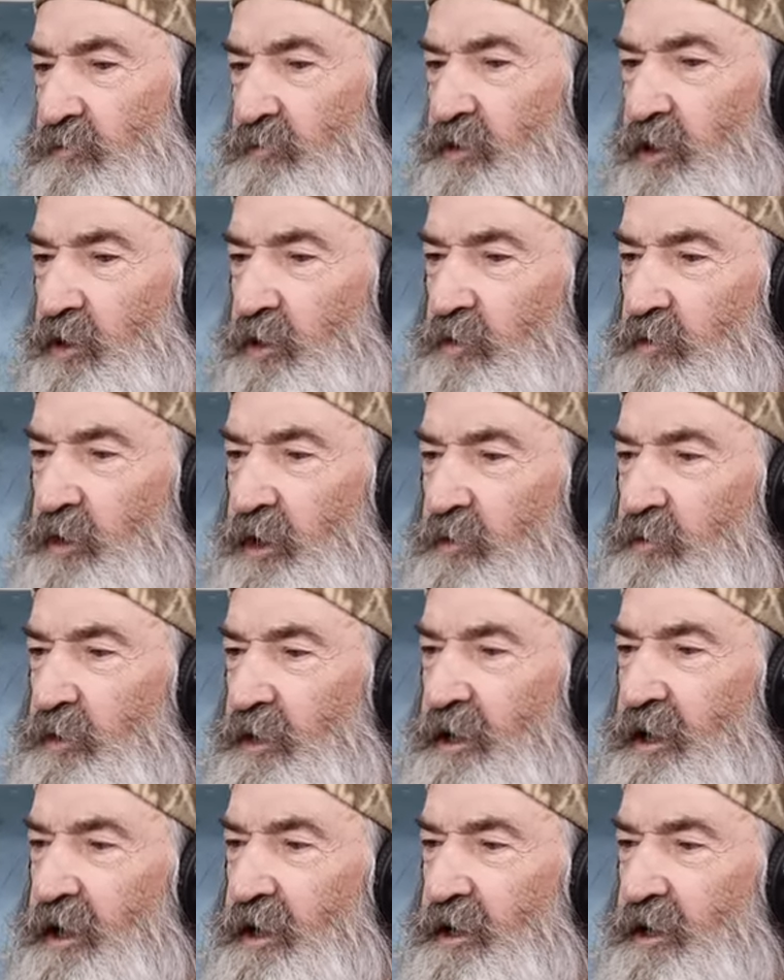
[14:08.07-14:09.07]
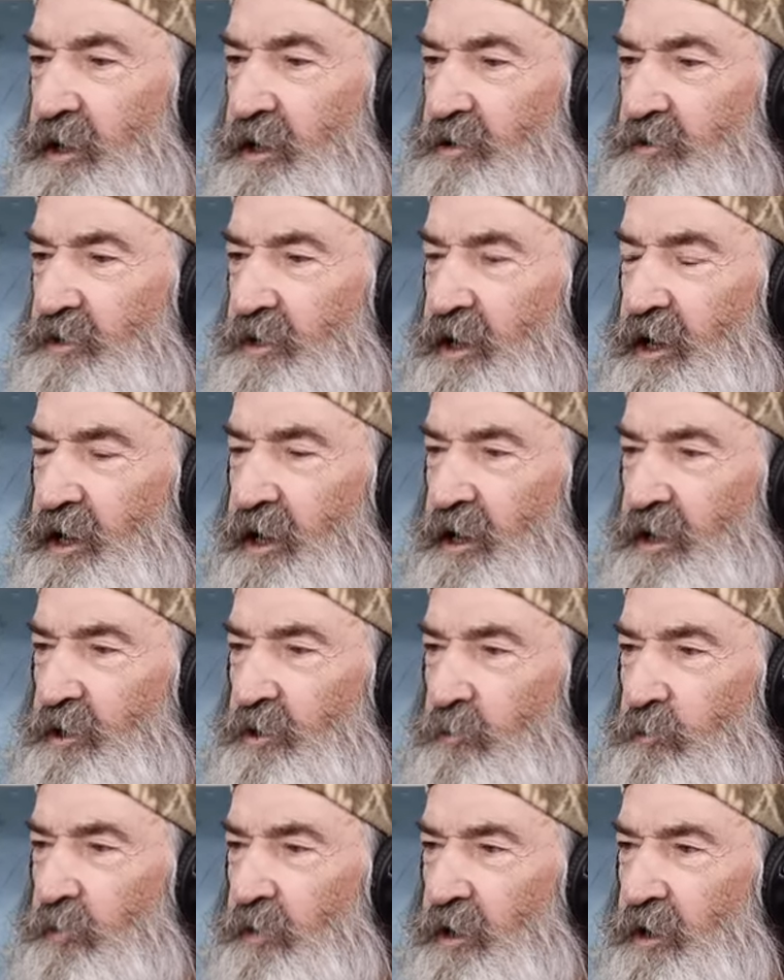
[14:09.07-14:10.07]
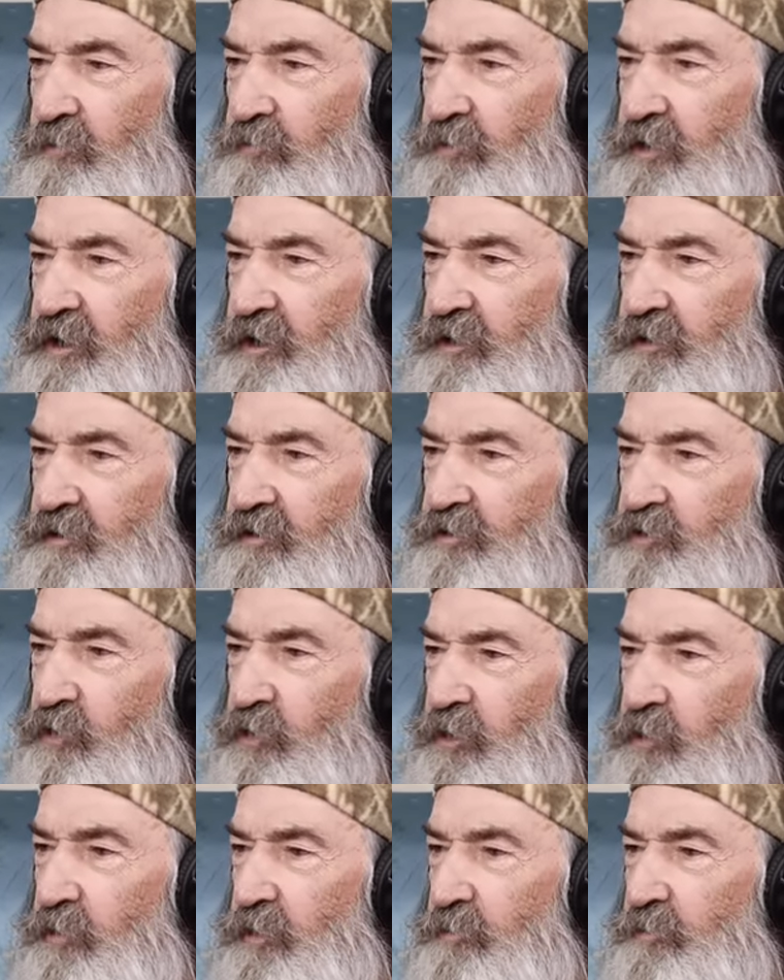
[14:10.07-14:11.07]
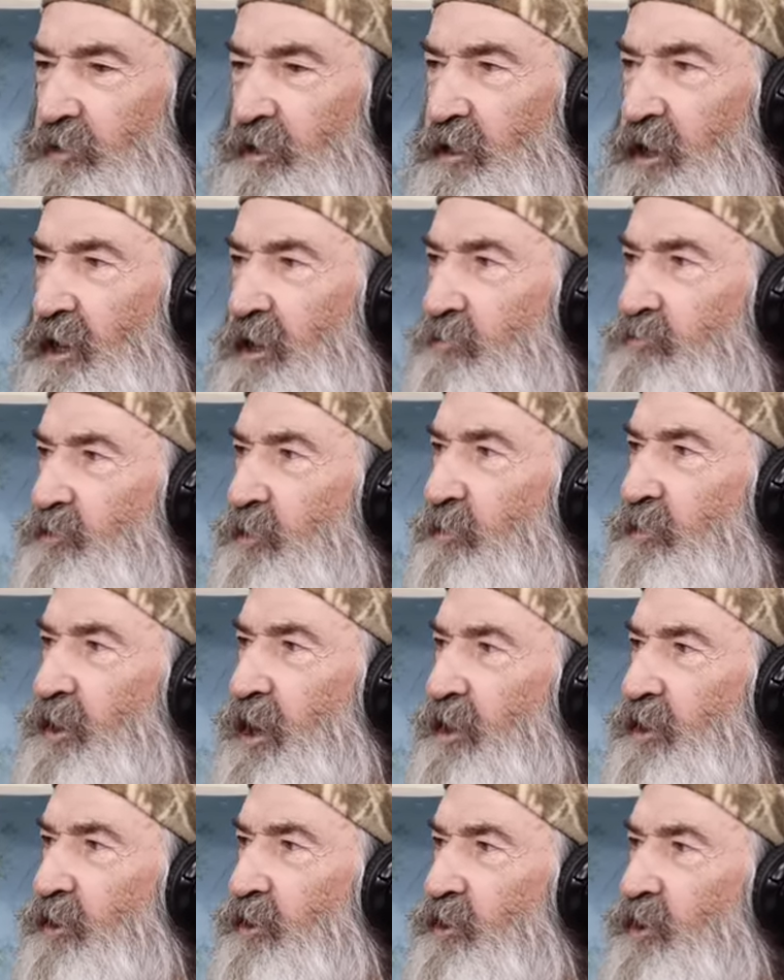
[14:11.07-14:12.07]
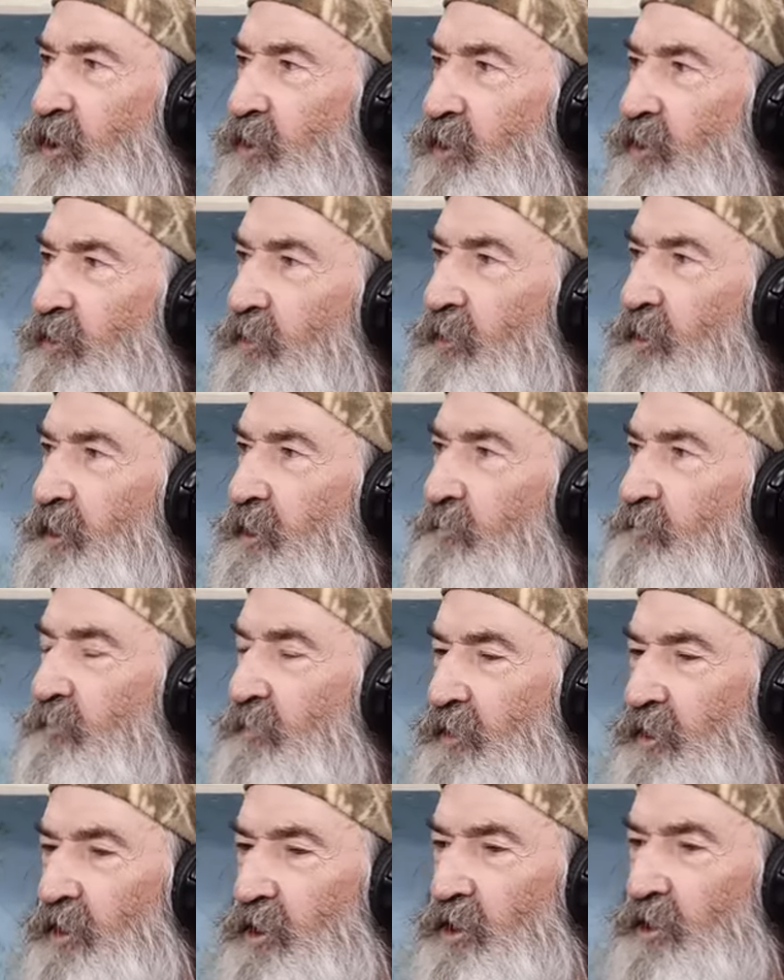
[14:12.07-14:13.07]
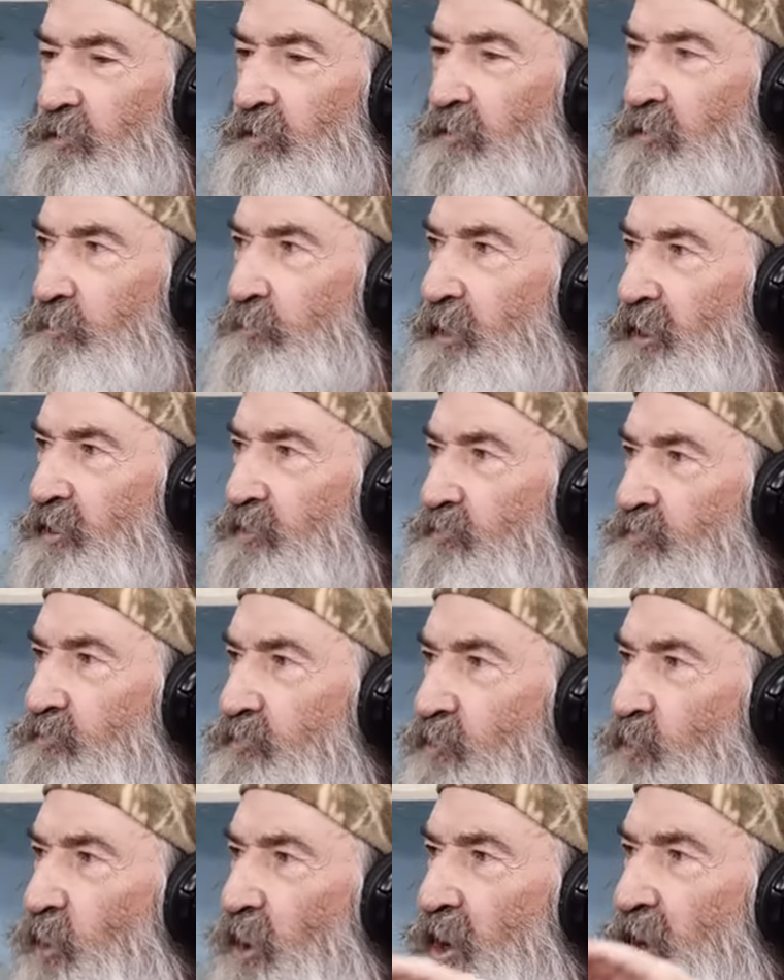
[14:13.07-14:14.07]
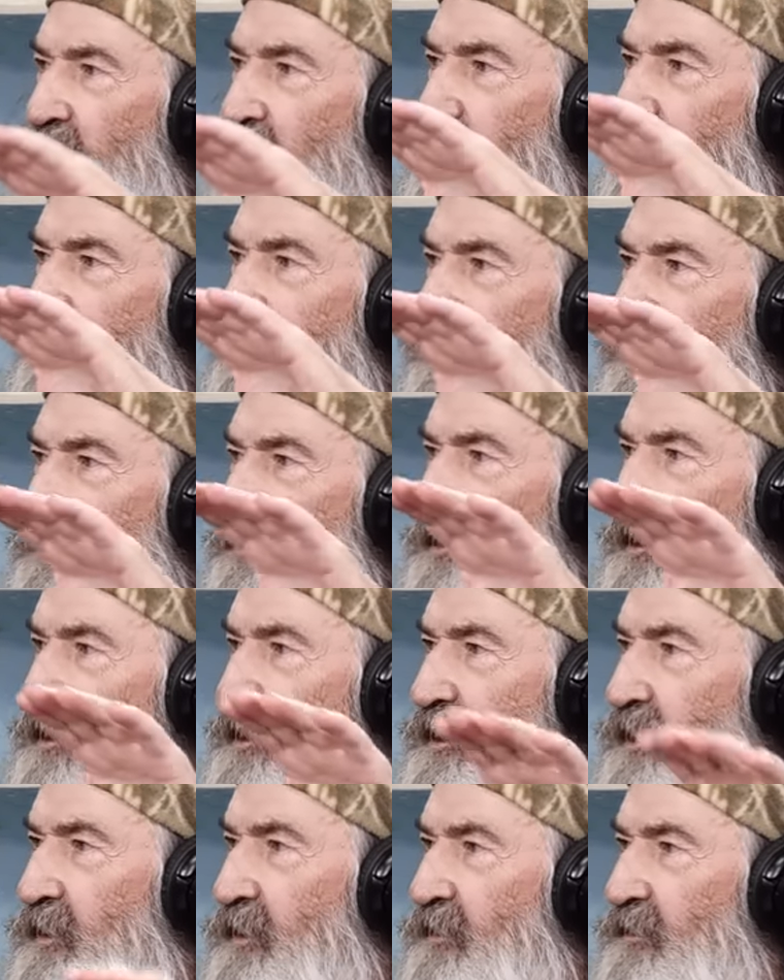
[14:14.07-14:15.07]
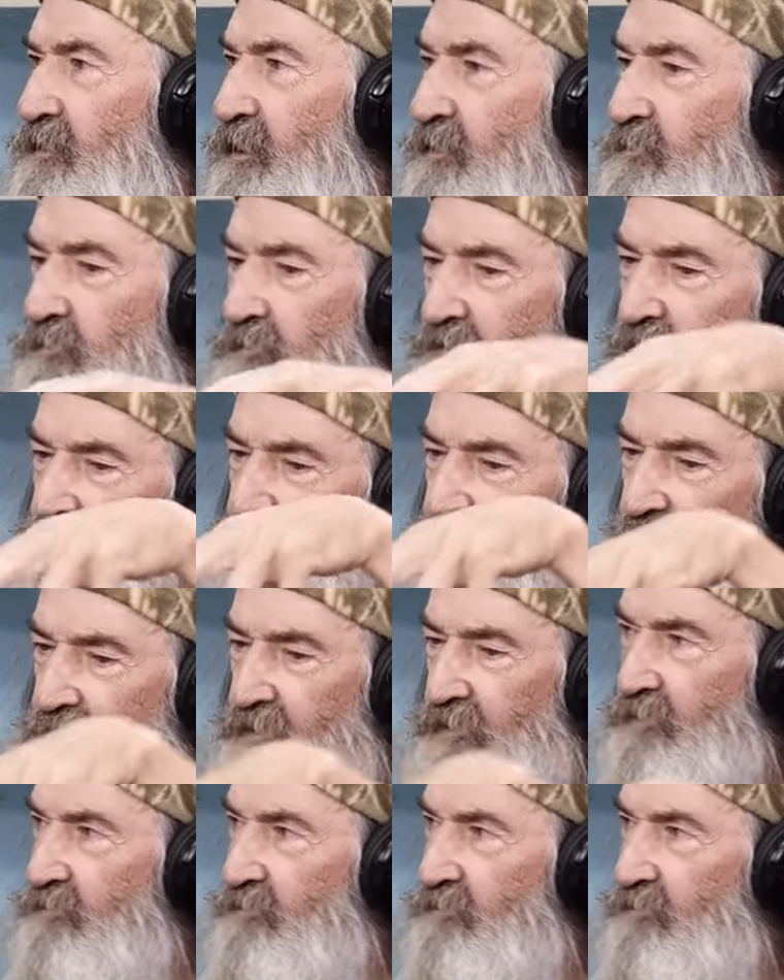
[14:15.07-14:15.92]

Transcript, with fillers: So he went down there. He said, "Yeah, ain't no problem." He, so he went up and got him some kind of cutter, cut a big square in the tin that was